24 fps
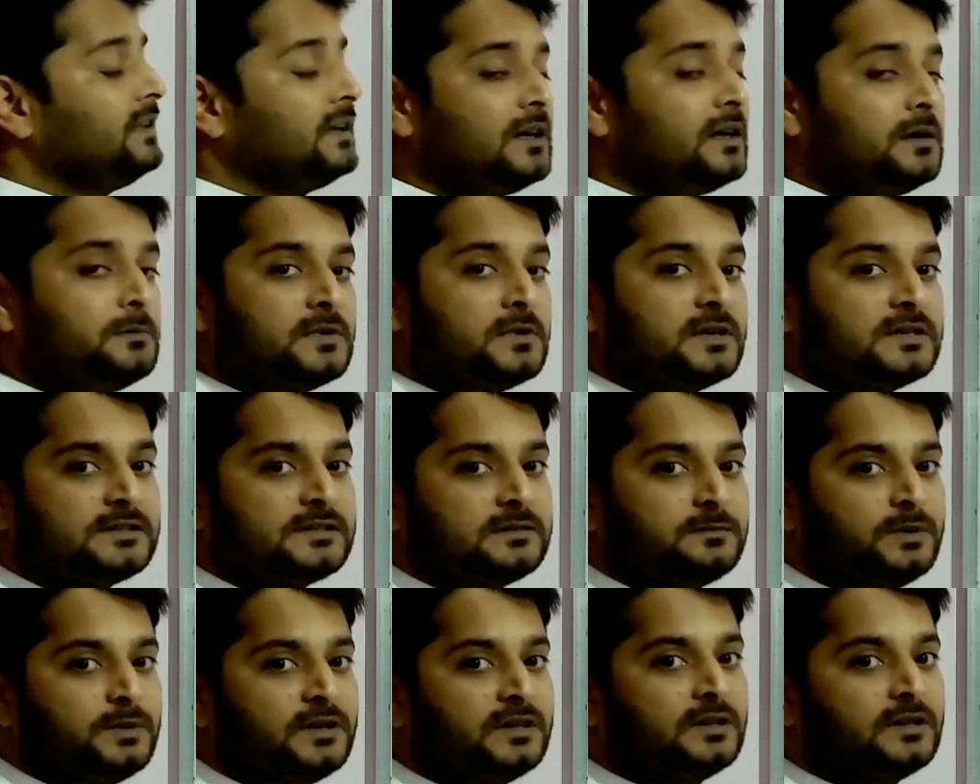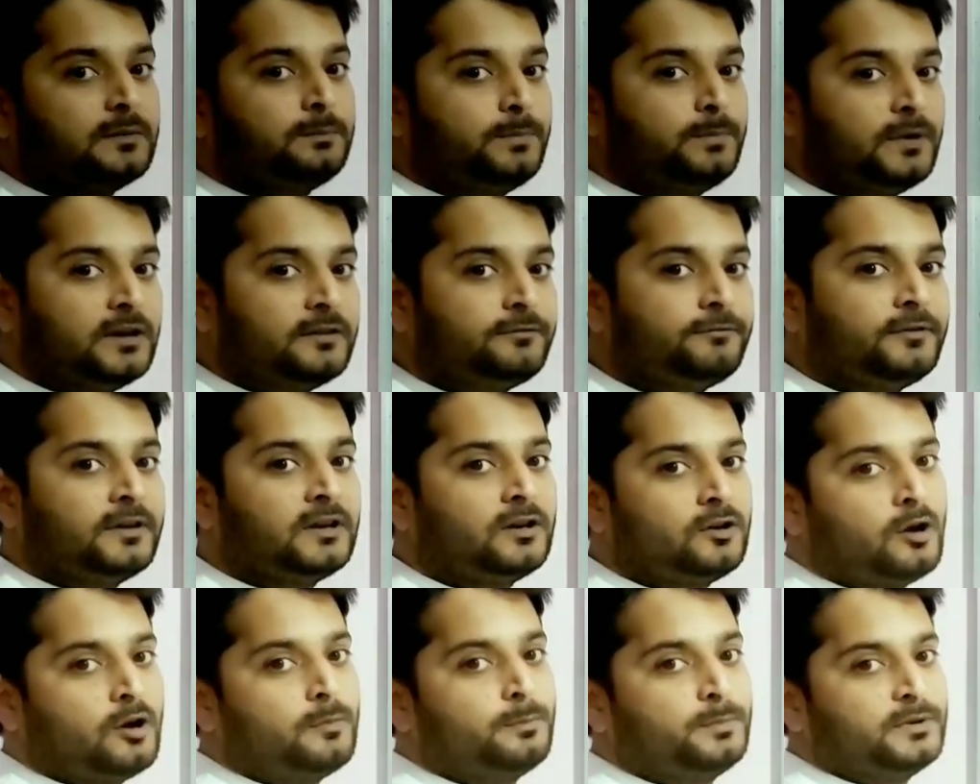there must be the perfect
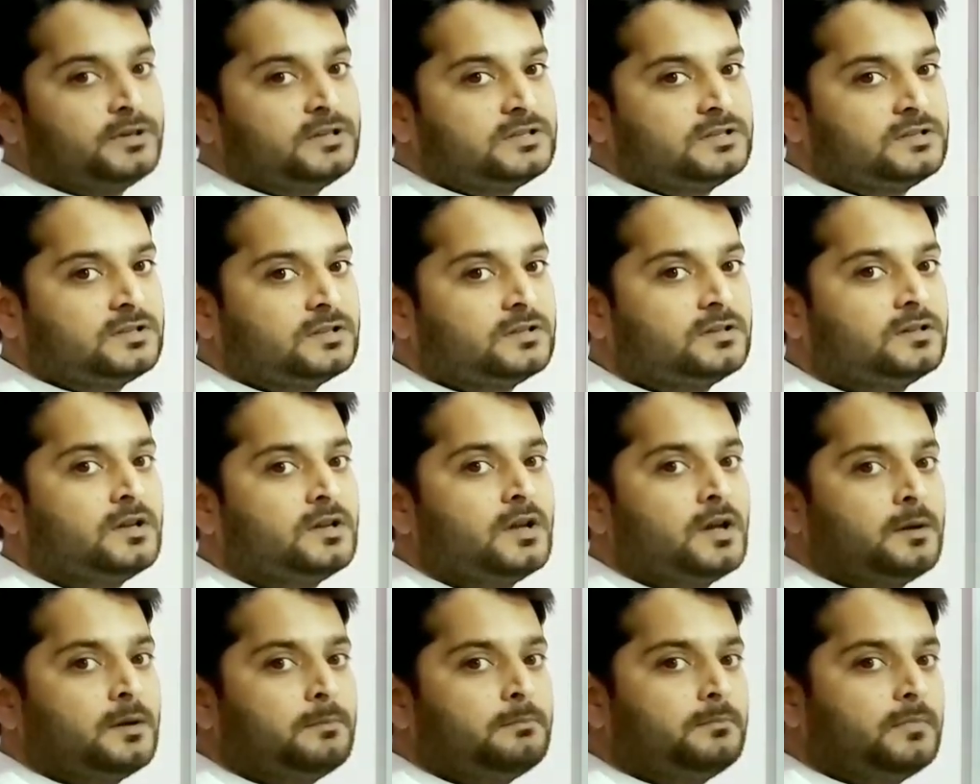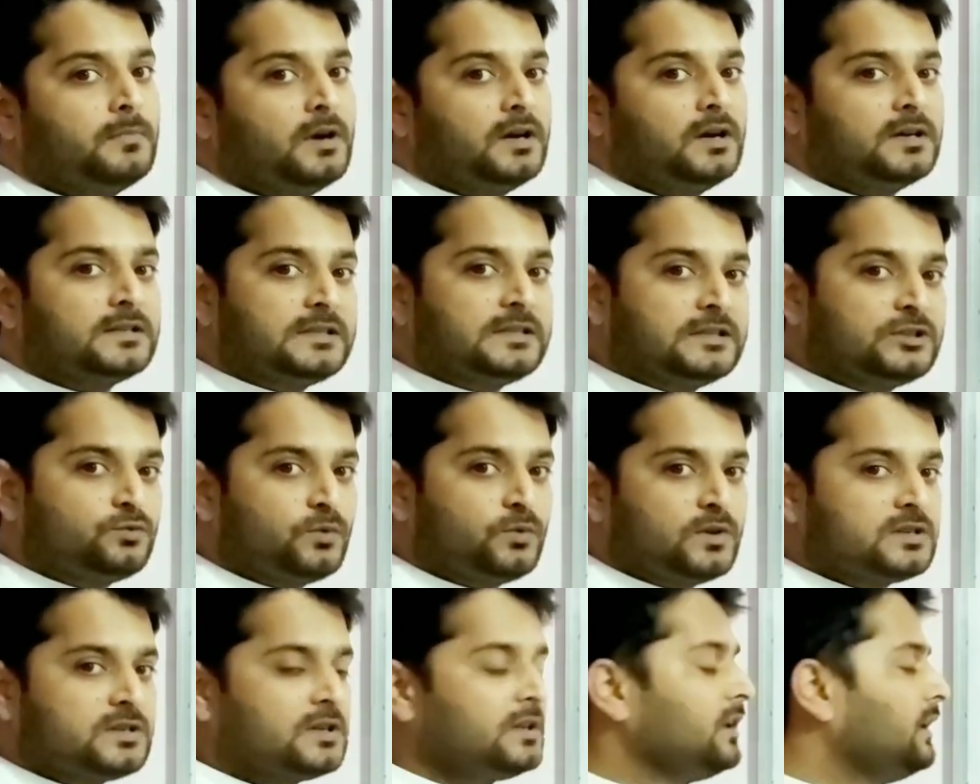competition
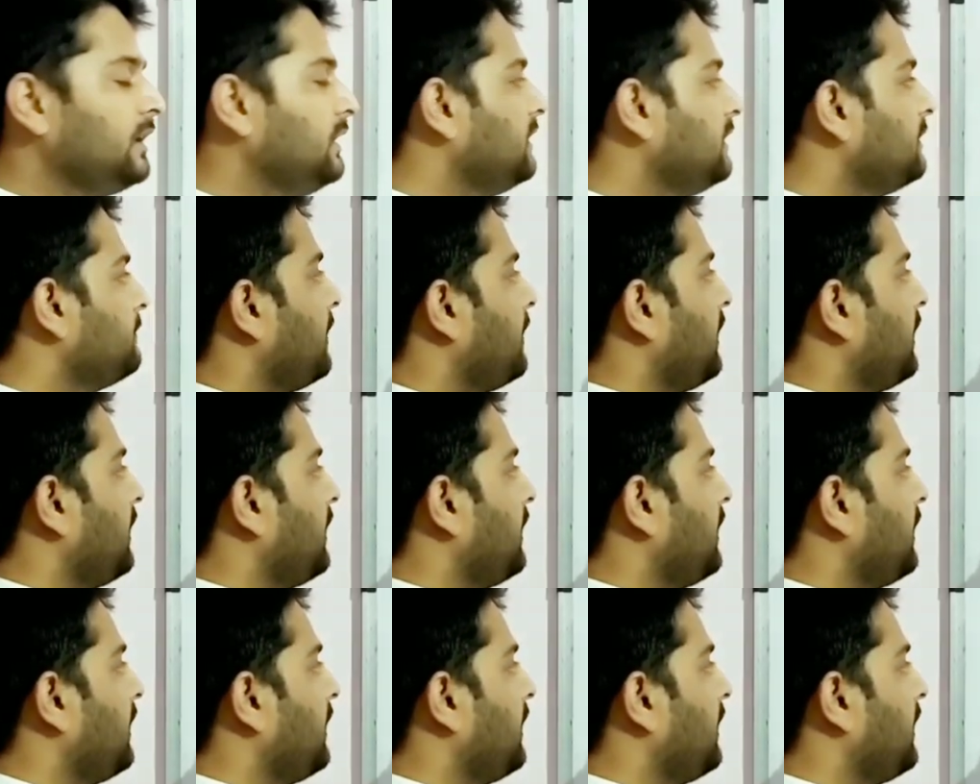situation in the